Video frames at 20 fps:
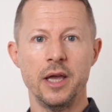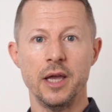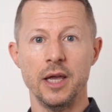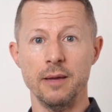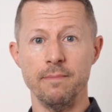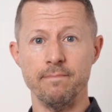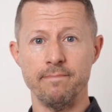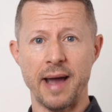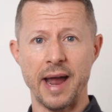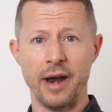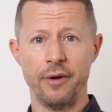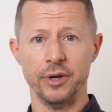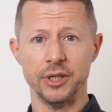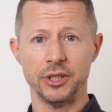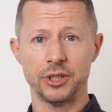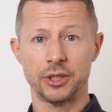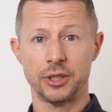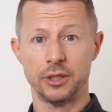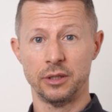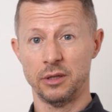
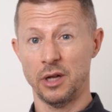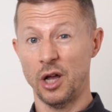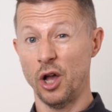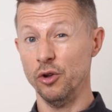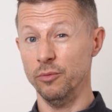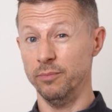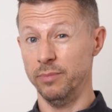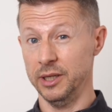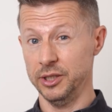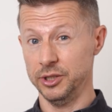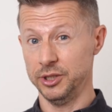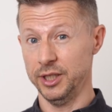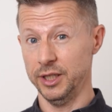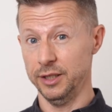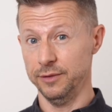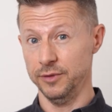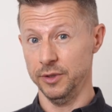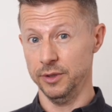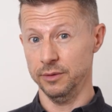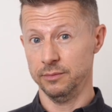embarrassed, hopeless
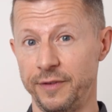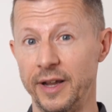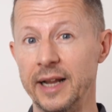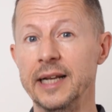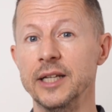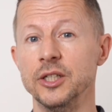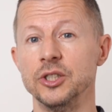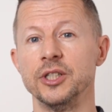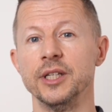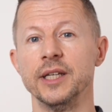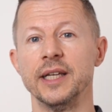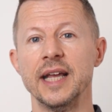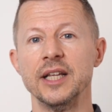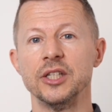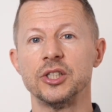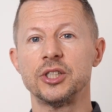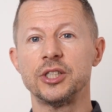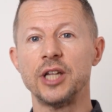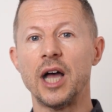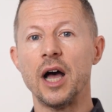even. Feelings that
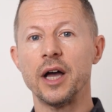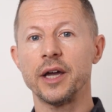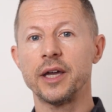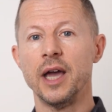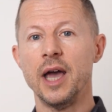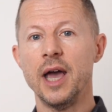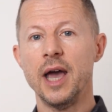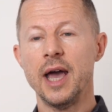get stuck